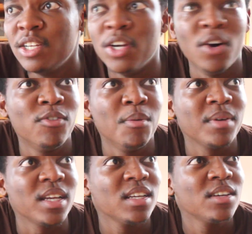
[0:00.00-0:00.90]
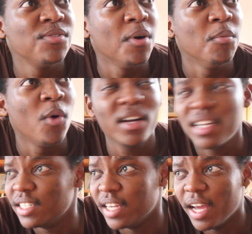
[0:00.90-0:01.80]
you know from from
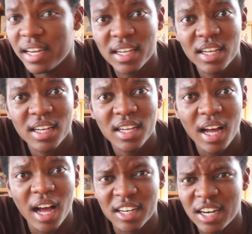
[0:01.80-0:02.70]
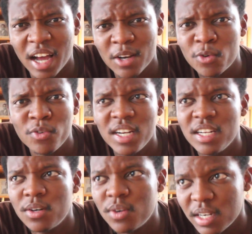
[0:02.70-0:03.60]
walking dead I, don't really
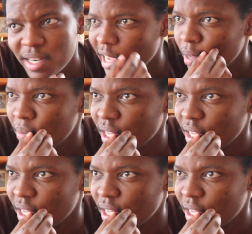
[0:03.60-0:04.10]
know her name.